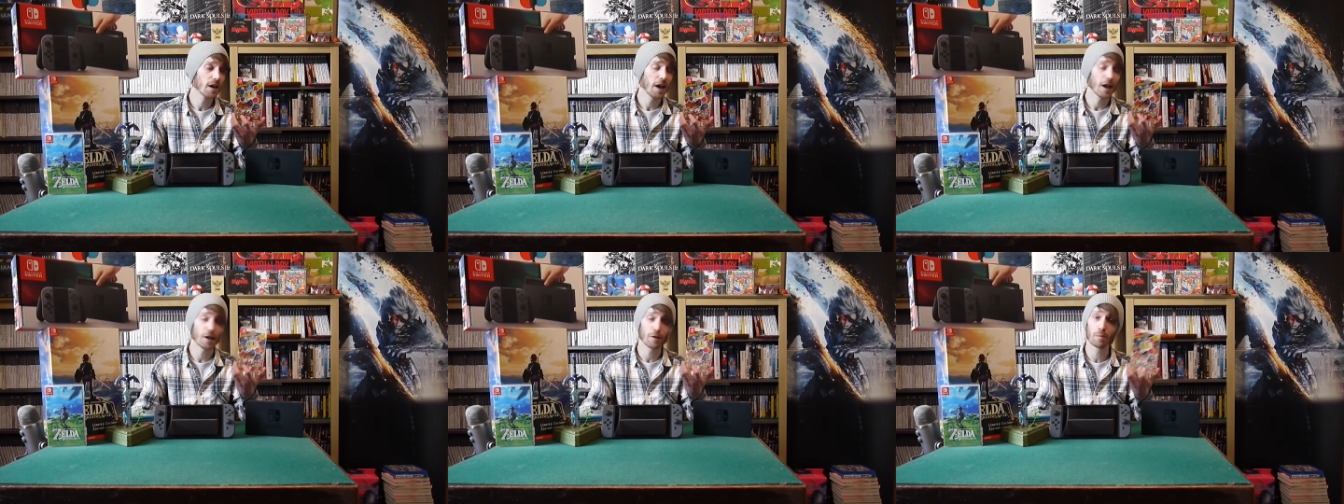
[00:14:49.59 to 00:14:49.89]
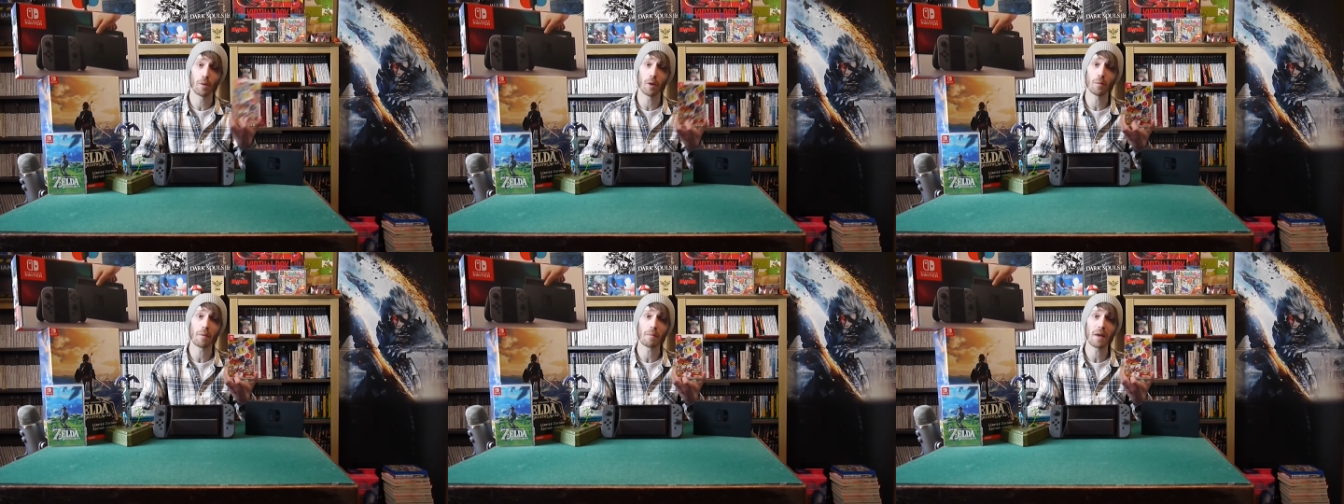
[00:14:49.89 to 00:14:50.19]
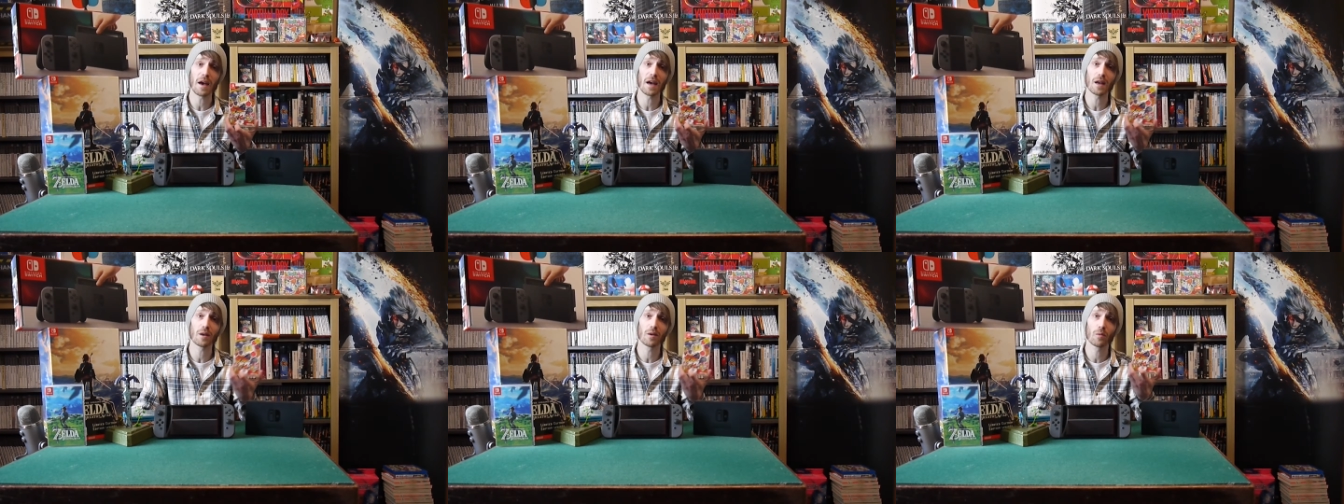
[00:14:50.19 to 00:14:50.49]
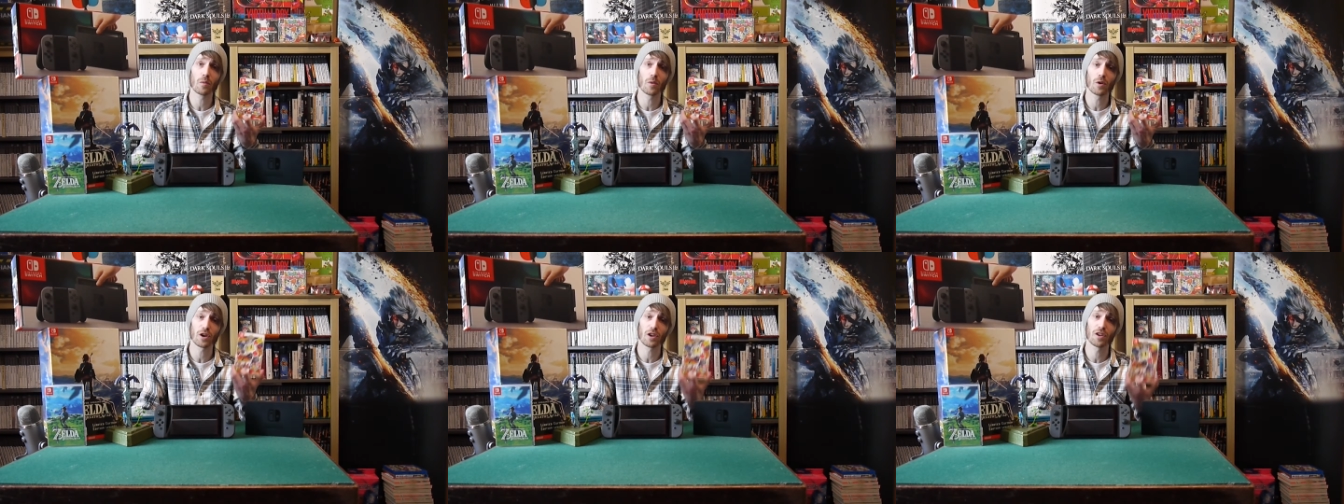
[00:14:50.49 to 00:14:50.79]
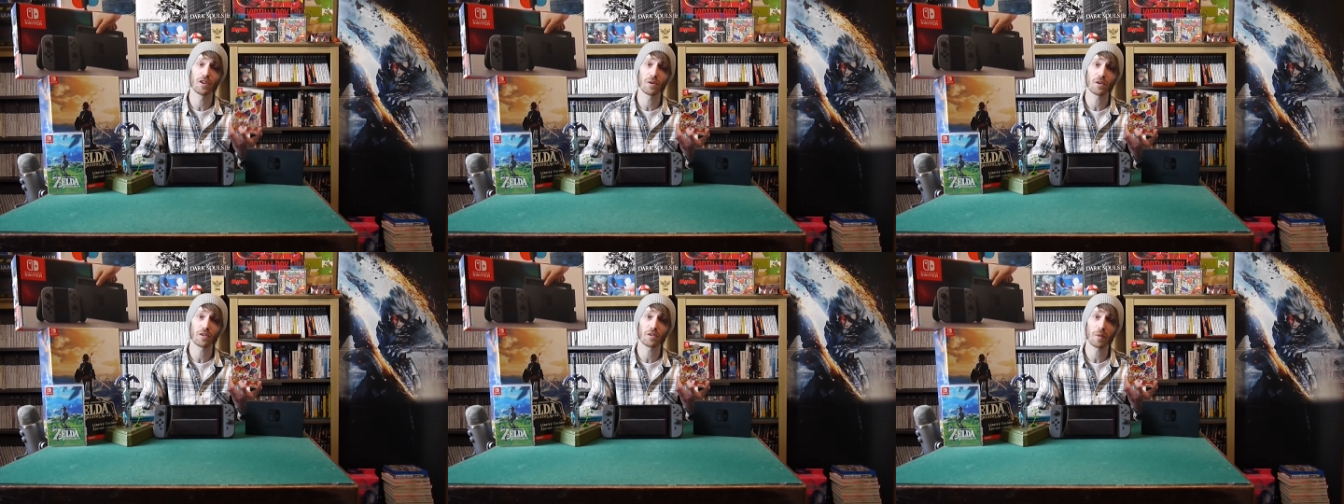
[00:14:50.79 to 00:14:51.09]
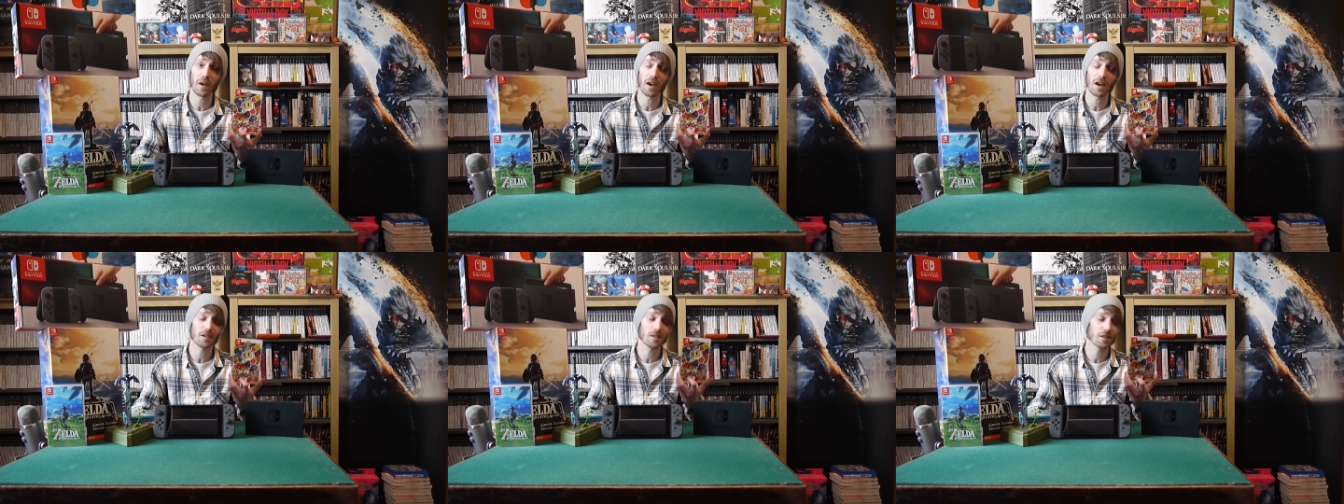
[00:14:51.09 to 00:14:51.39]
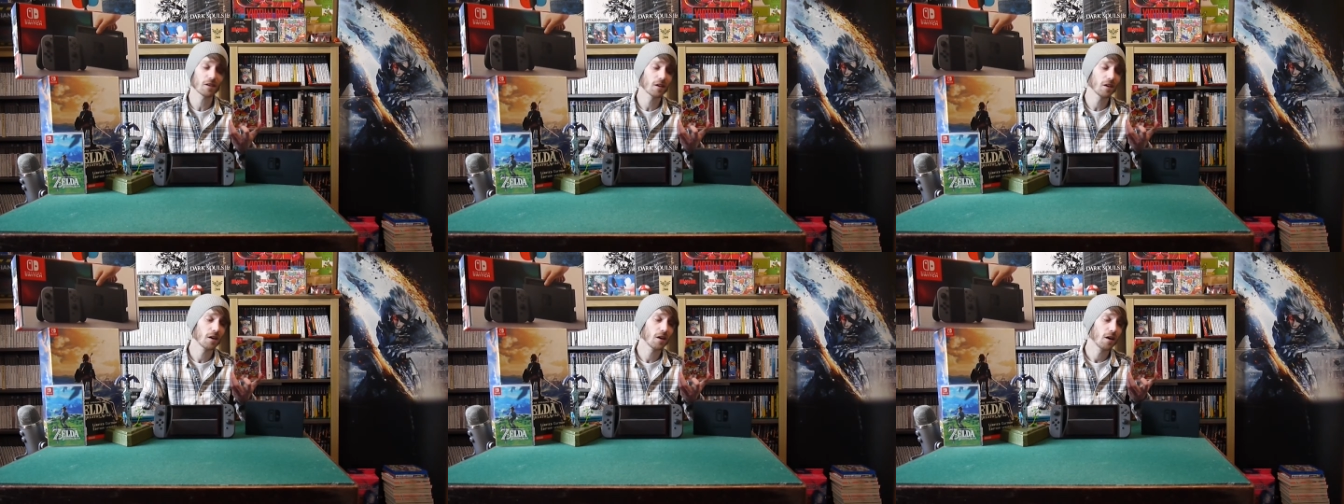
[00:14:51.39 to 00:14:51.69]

It's Bomberman, what can you expect?